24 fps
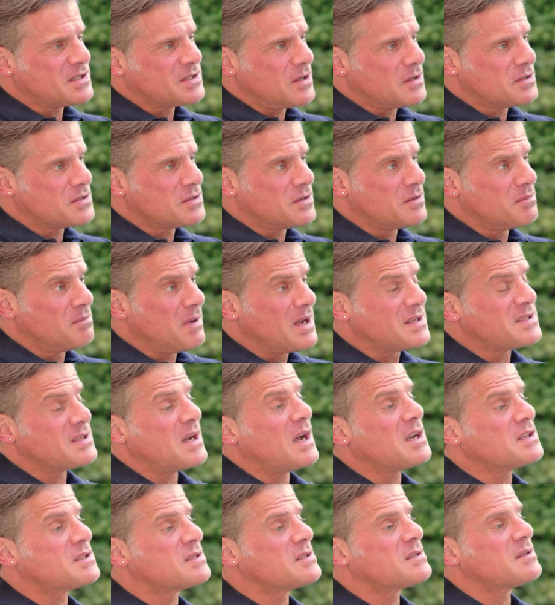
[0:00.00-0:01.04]
testosterone, but
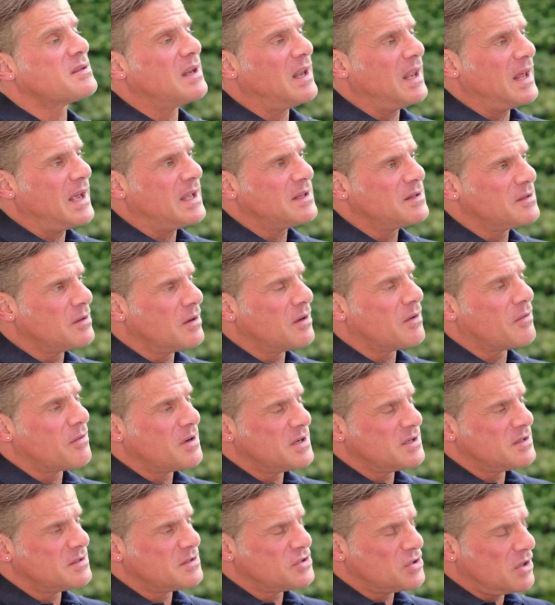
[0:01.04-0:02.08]
as the late Don,
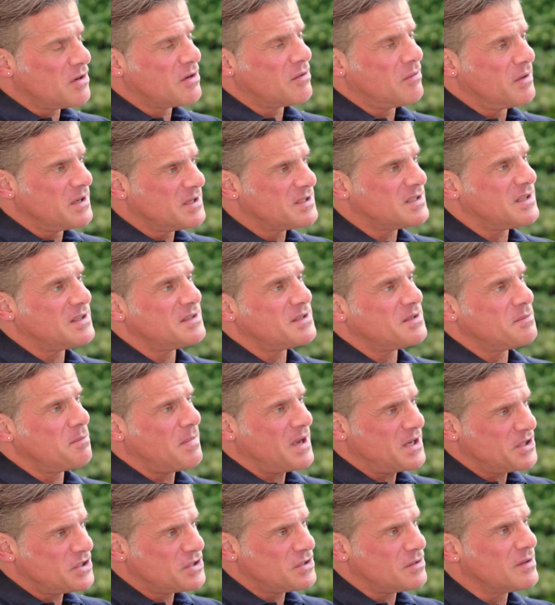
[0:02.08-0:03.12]
John Crisler
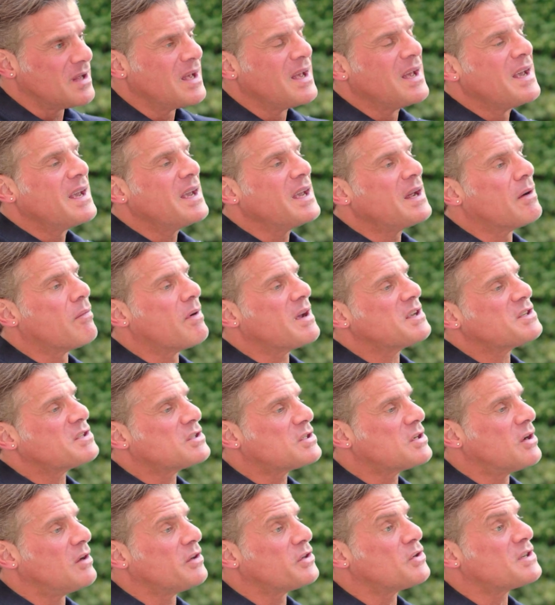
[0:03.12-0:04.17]
mentioned, yeah. it
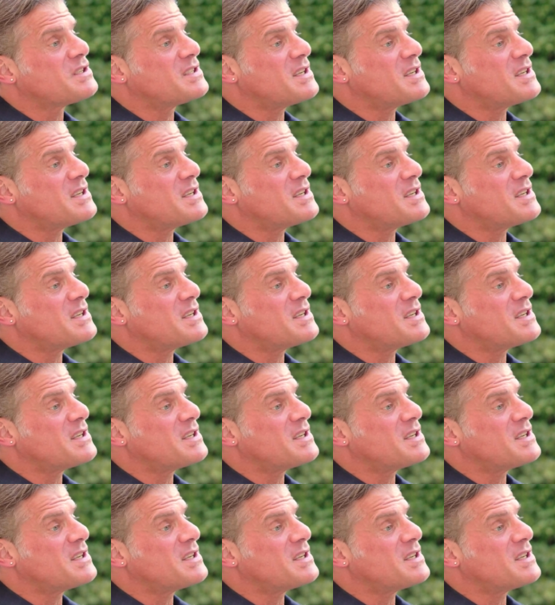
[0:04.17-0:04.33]
raises also